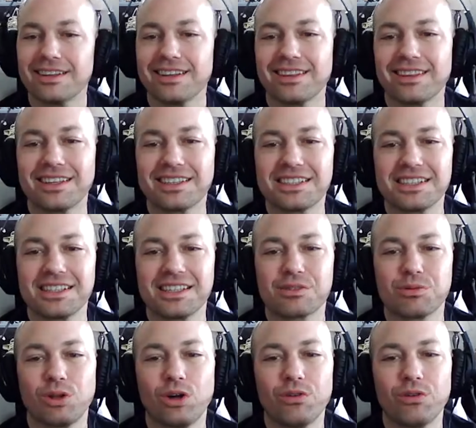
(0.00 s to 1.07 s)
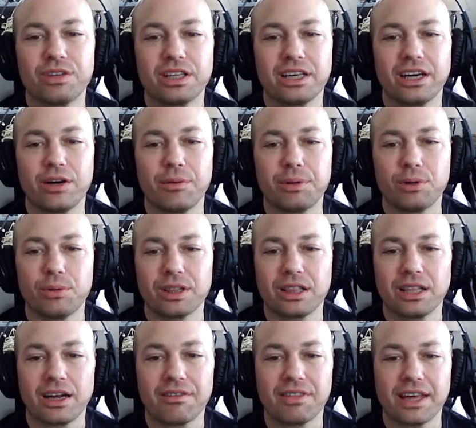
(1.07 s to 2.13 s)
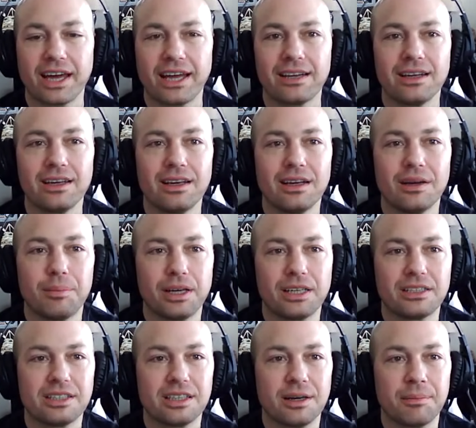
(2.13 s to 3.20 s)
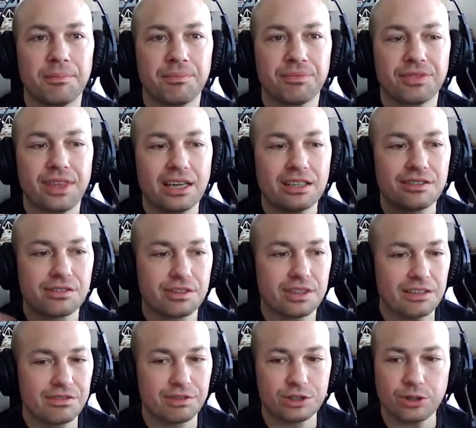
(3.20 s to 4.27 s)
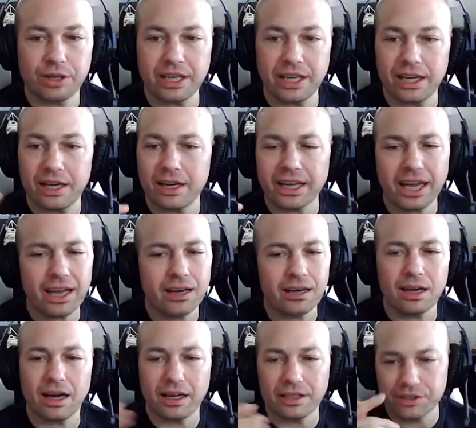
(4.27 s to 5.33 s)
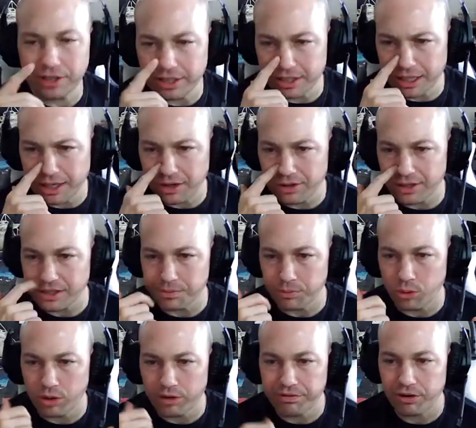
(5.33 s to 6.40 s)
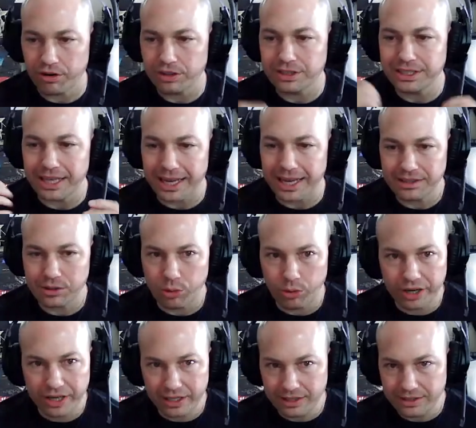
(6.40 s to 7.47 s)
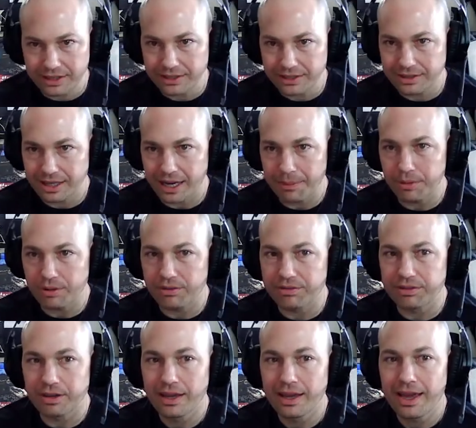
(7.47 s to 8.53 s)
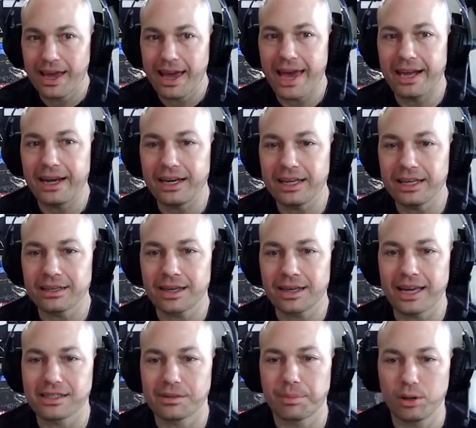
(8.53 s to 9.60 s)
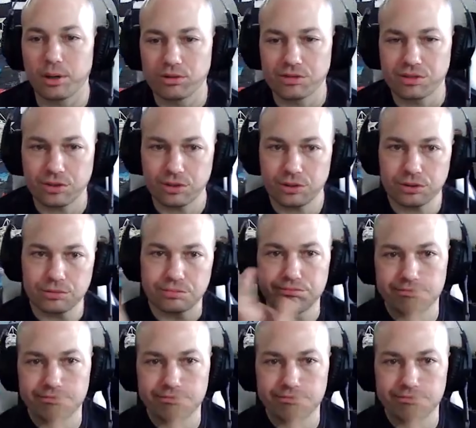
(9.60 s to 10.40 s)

this will hopefully help you with a lot of that. But thanks for joining in. And again, I try to gear this more for dance oriented type of editing as opposed to